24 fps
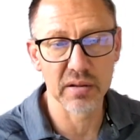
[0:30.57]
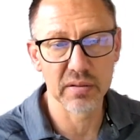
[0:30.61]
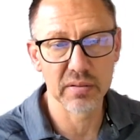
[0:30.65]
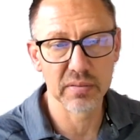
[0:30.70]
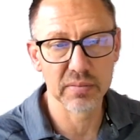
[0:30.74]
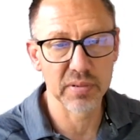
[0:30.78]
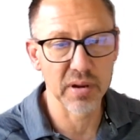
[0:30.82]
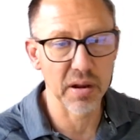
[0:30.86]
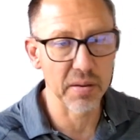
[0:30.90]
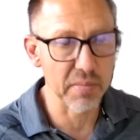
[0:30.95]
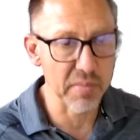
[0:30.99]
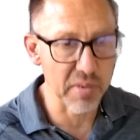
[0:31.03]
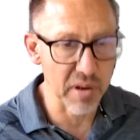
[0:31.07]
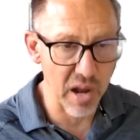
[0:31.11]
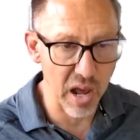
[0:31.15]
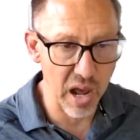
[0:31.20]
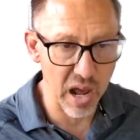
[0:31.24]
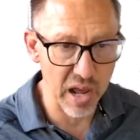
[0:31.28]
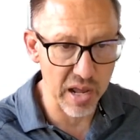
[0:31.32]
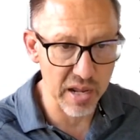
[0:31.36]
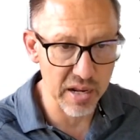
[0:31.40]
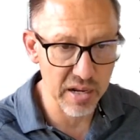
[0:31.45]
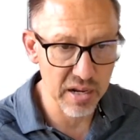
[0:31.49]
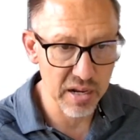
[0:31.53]
but I'm
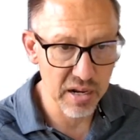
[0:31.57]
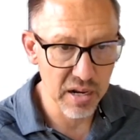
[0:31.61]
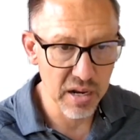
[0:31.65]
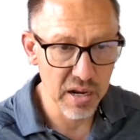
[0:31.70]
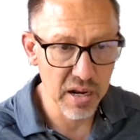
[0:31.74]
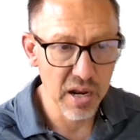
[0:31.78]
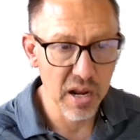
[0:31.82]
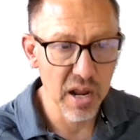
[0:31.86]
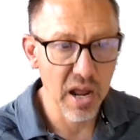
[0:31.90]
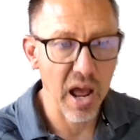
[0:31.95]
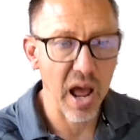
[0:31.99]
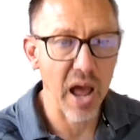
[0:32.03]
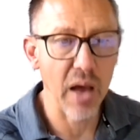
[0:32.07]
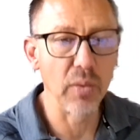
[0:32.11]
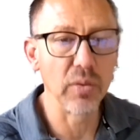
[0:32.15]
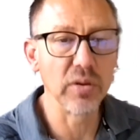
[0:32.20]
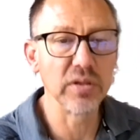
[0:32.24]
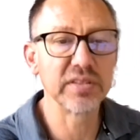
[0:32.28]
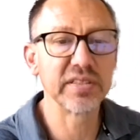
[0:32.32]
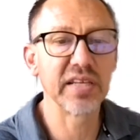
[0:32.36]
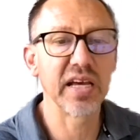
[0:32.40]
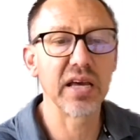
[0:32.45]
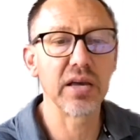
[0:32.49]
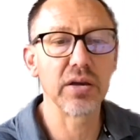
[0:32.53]
not. I will
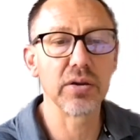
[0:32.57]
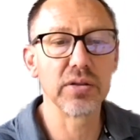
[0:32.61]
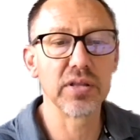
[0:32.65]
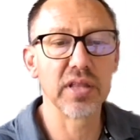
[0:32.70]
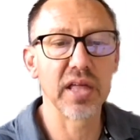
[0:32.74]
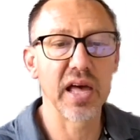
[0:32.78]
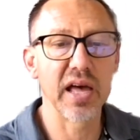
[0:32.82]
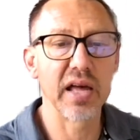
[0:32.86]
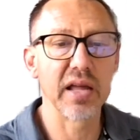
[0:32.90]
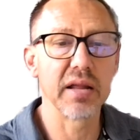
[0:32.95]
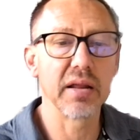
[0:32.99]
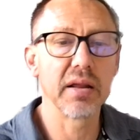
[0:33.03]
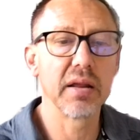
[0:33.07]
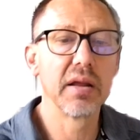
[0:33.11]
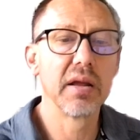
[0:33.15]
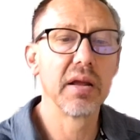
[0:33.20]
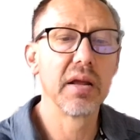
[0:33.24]
tell you that